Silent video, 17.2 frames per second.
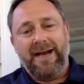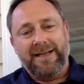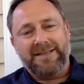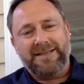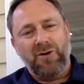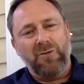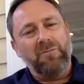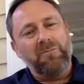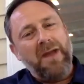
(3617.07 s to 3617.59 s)

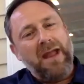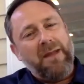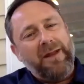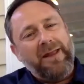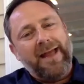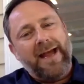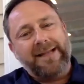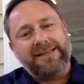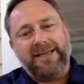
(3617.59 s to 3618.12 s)
So maybe
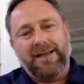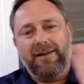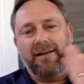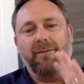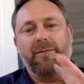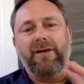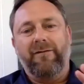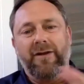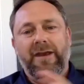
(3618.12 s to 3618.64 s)
that's a little
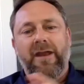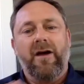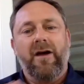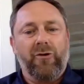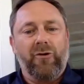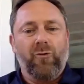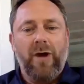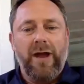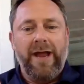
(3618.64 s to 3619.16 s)
bit of another
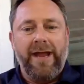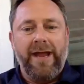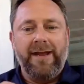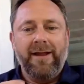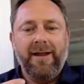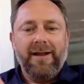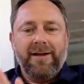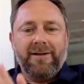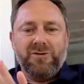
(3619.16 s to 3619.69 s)
way
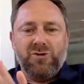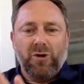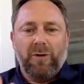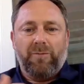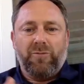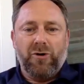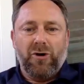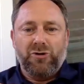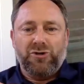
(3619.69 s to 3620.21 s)
to
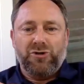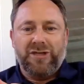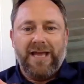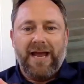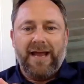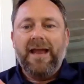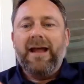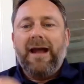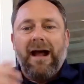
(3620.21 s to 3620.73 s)
approach that.